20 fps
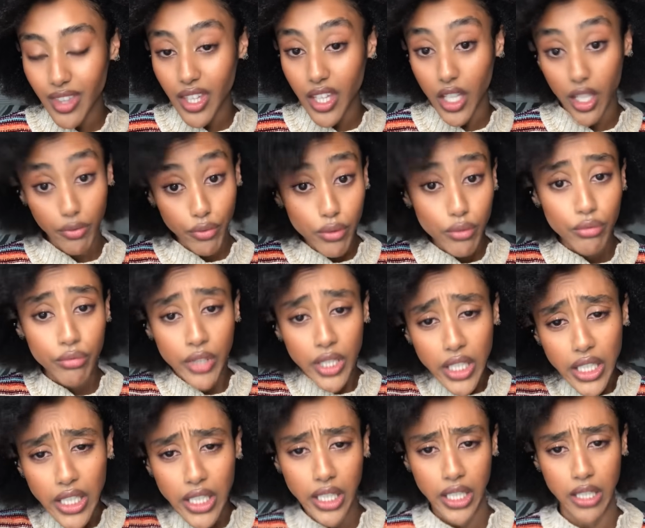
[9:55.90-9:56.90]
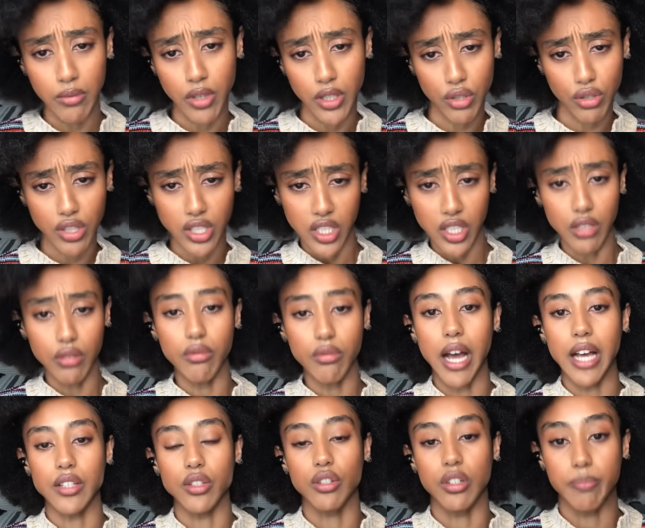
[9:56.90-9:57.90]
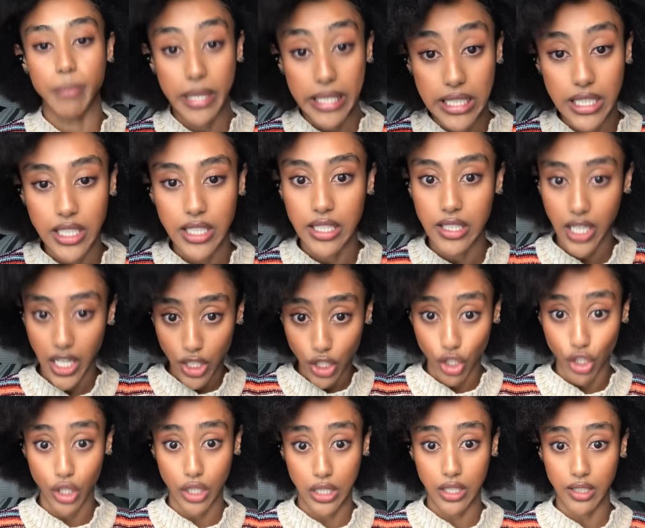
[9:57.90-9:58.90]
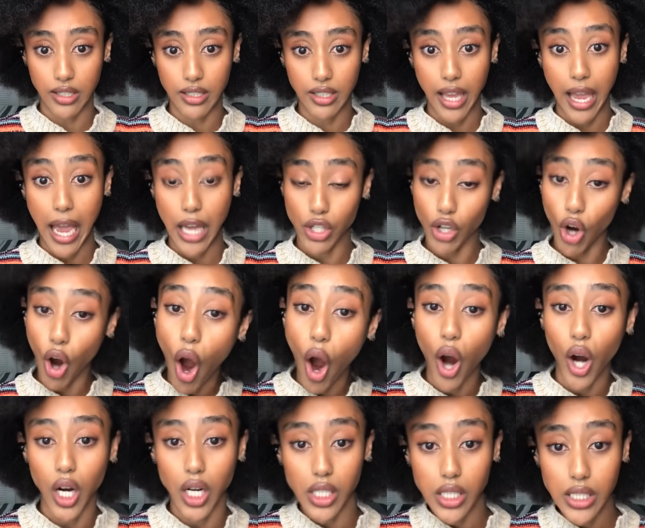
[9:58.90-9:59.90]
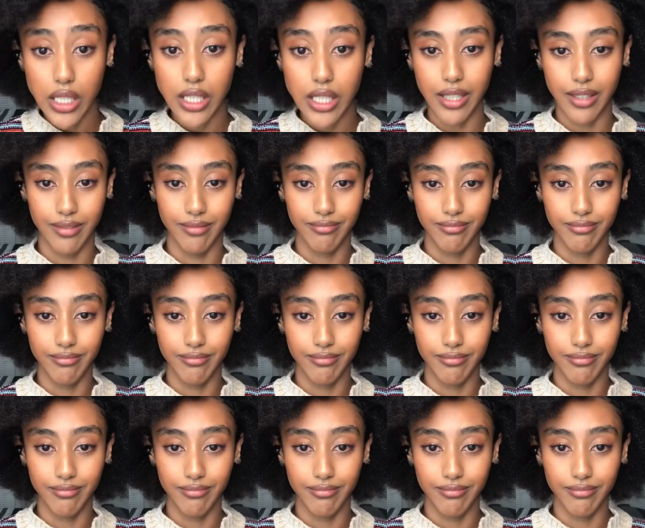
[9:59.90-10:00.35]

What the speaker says: if you really want to see who has your best intentions at heart,